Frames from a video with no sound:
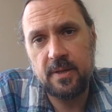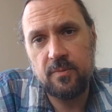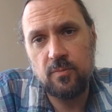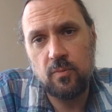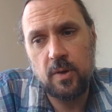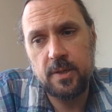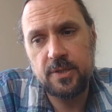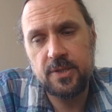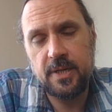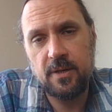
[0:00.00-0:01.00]
that
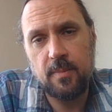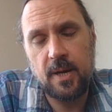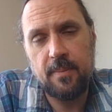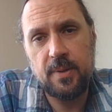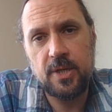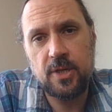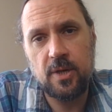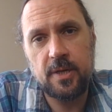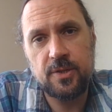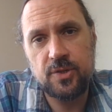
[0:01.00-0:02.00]
wants to hear my opinion
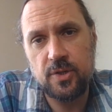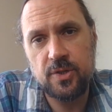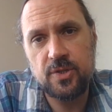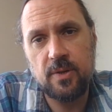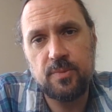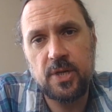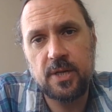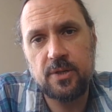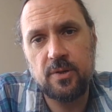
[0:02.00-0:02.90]
on a certain subject,